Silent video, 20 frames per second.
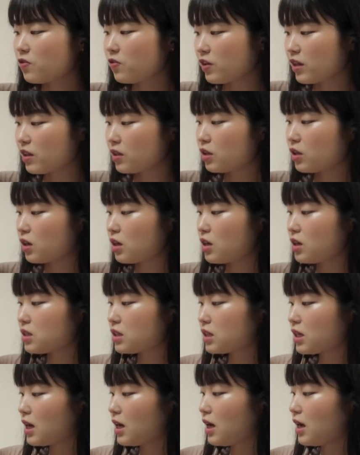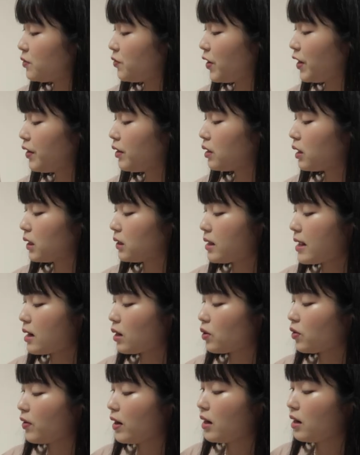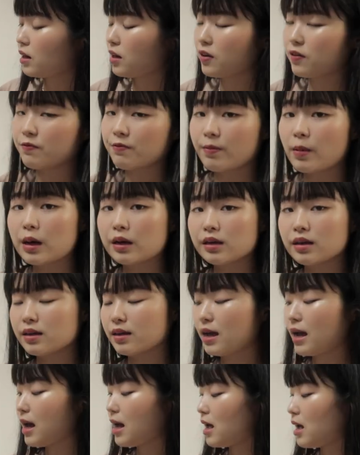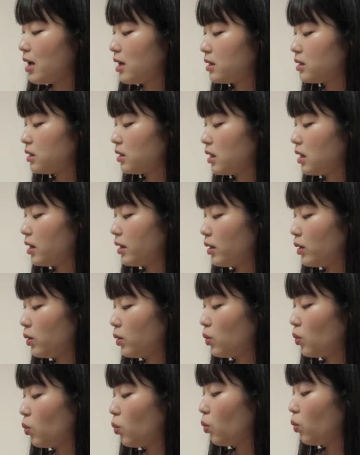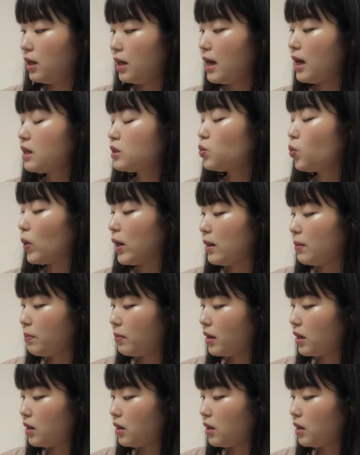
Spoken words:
vintage. It's very like decorative button. It has white